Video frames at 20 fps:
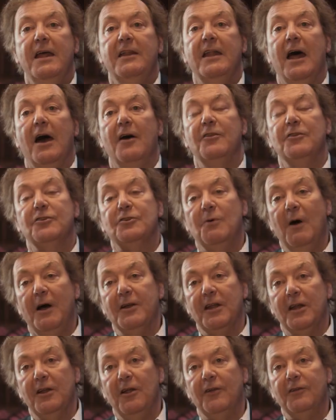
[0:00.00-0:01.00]
Now, there's quite
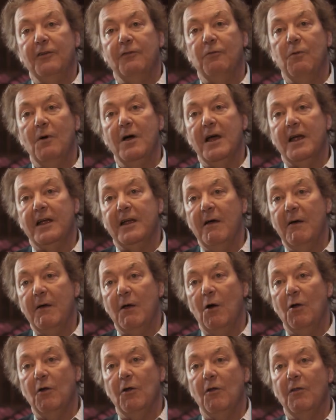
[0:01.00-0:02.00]
a lot of work going
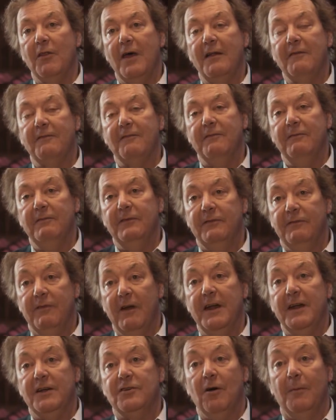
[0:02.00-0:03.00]
on that
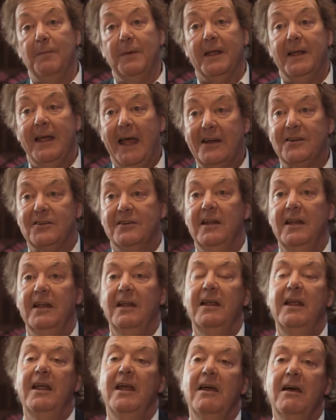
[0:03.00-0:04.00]
very topic, actually
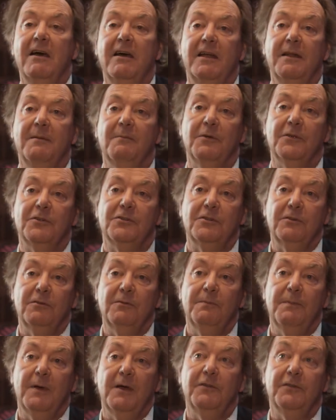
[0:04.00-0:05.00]
here in Bristol,
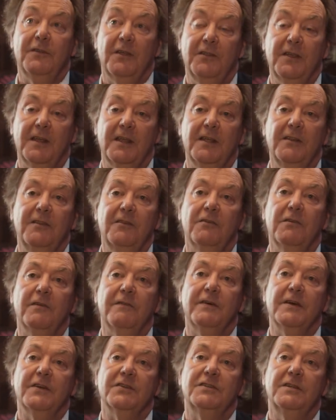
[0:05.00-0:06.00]
both I think at the
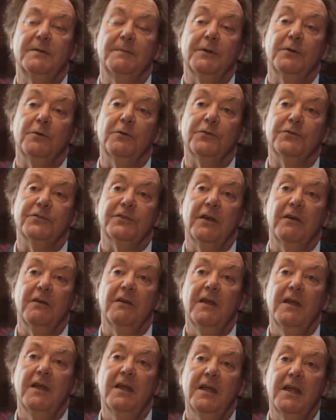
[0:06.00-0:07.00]
university, but also
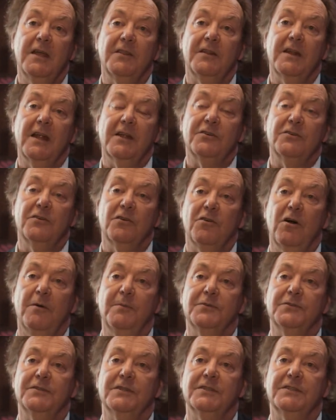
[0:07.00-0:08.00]
at the National
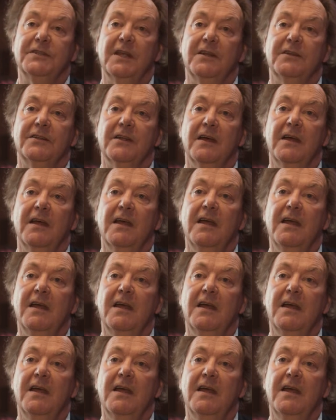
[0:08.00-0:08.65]
Composite Centre.